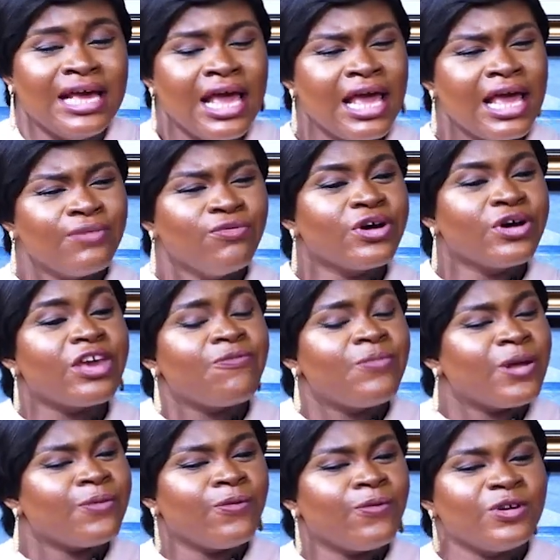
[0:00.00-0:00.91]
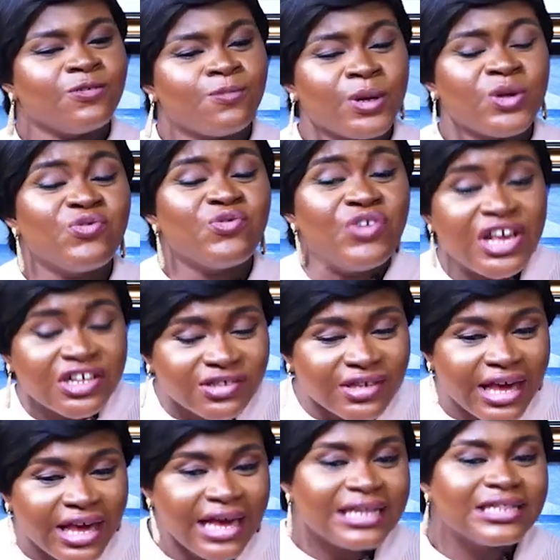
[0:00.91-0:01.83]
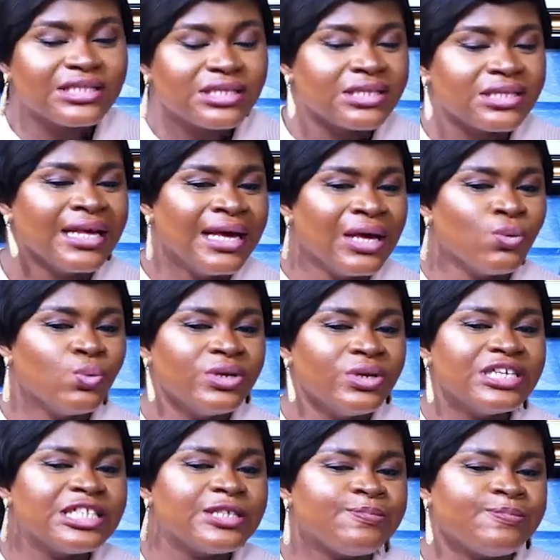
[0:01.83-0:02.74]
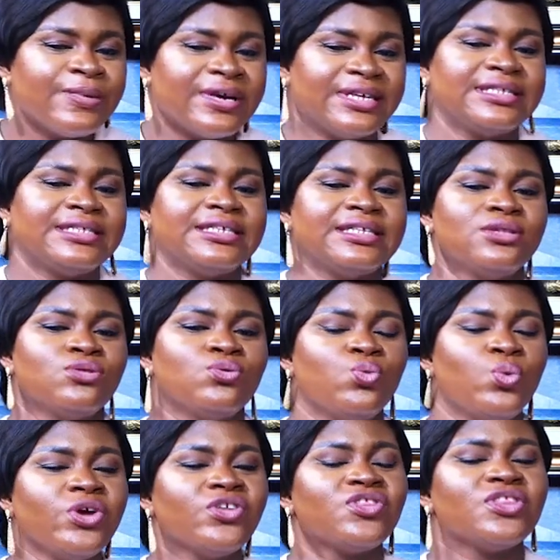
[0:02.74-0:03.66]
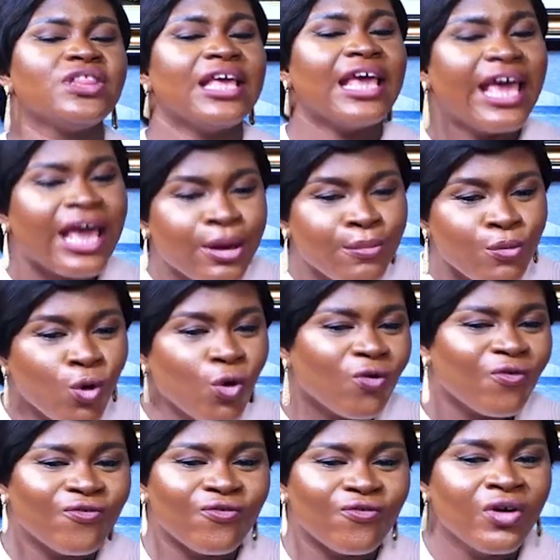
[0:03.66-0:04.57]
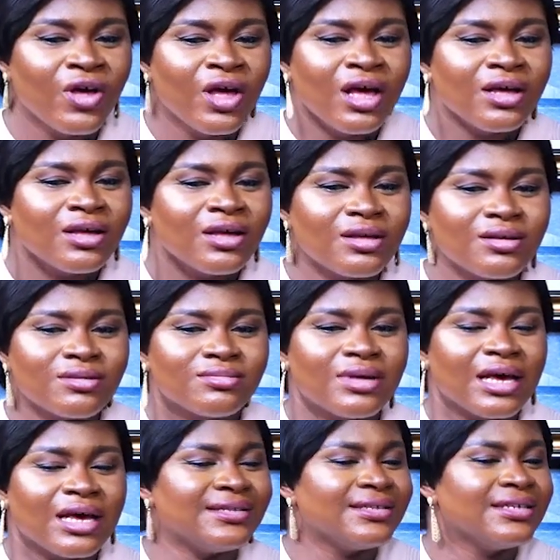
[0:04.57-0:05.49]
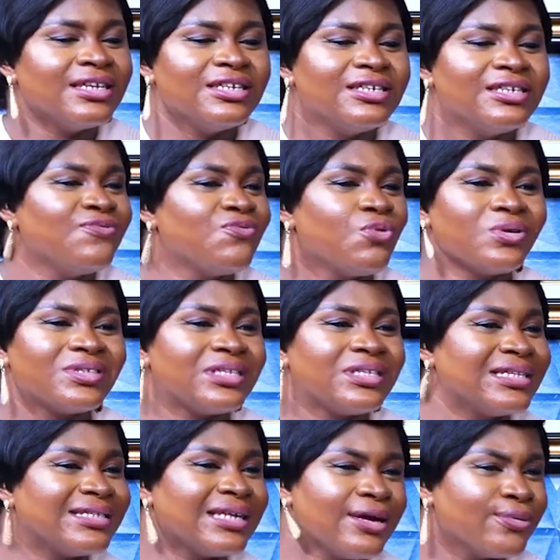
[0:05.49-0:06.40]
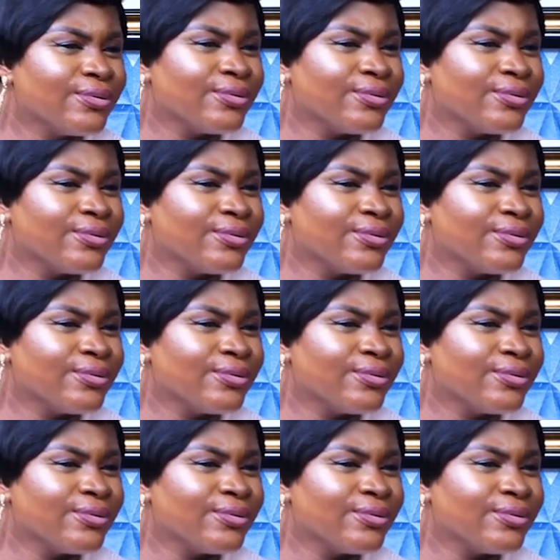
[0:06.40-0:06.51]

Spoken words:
Even give birth for this person, raise kids with this person with the aim of getting a divorce later on.